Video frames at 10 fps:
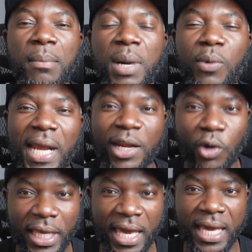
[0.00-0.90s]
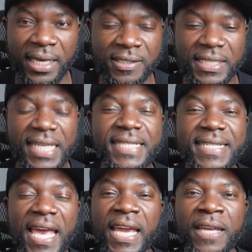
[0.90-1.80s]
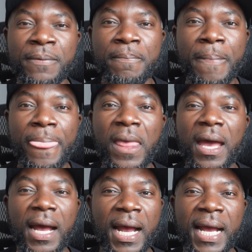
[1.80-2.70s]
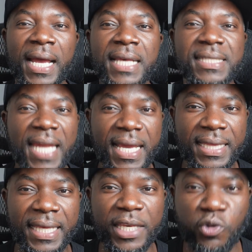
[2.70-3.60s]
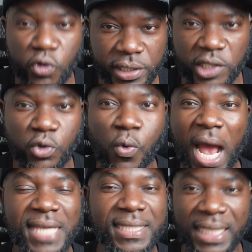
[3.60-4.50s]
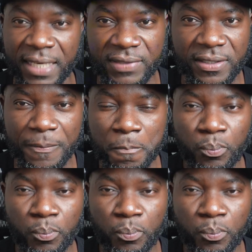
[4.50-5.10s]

But what I don't get is he's saying, it's like they're using you as slaves.